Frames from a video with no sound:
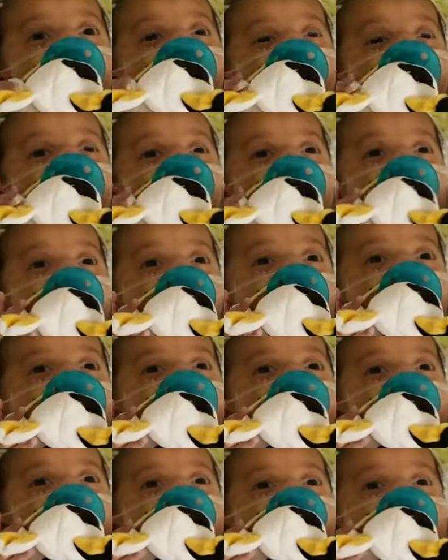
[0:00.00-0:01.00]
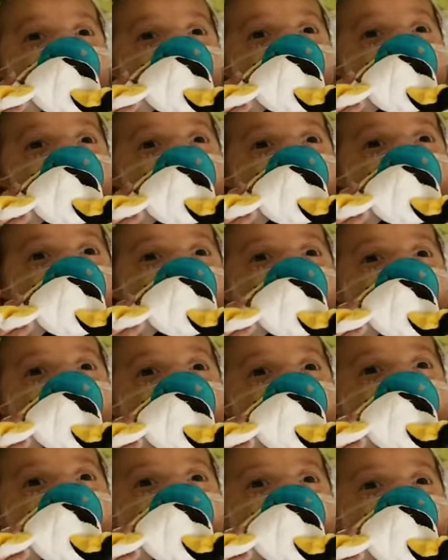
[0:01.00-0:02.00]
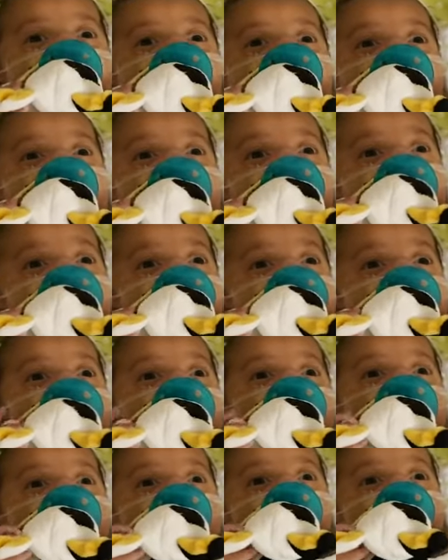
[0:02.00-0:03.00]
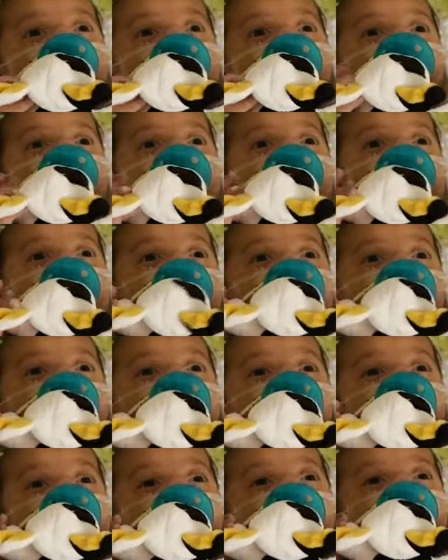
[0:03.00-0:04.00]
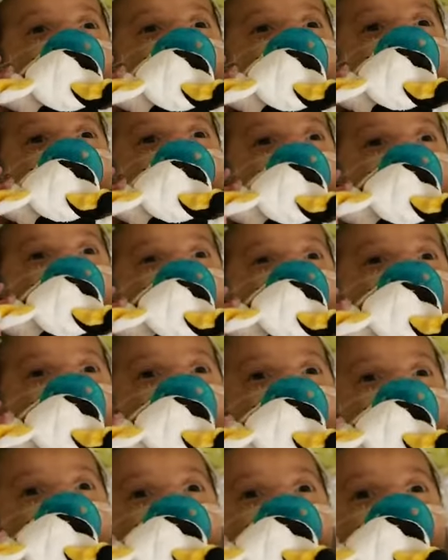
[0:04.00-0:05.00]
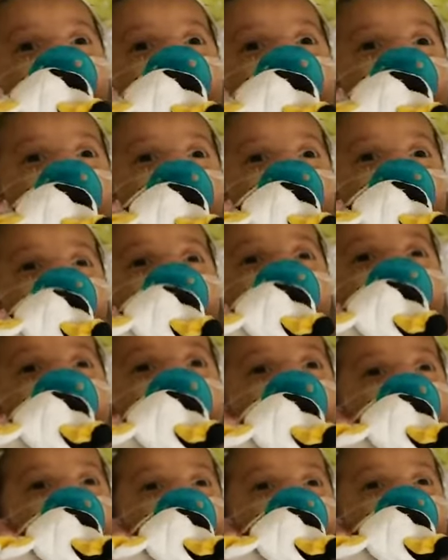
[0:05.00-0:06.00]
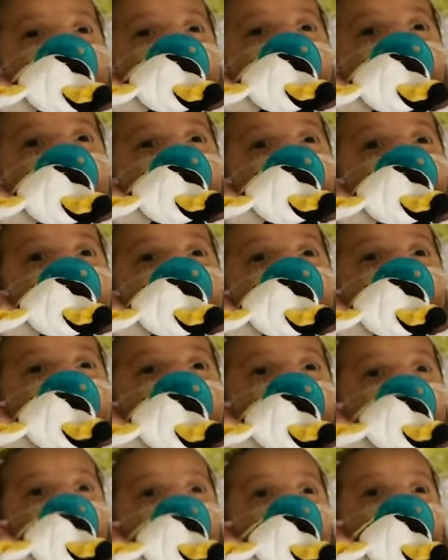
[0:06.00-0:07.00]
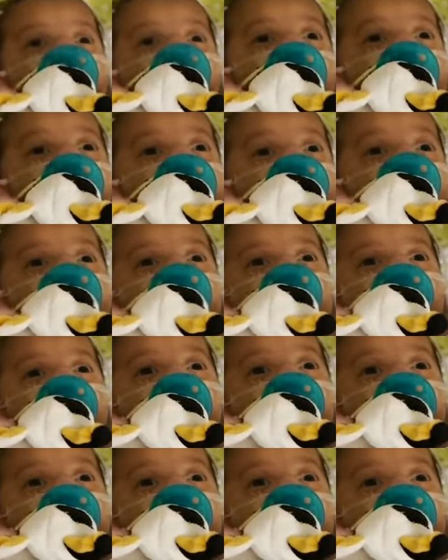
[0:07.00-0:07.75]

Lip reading: I'm good with that. My life has always been an open book. From my first son to my second, into my marriage.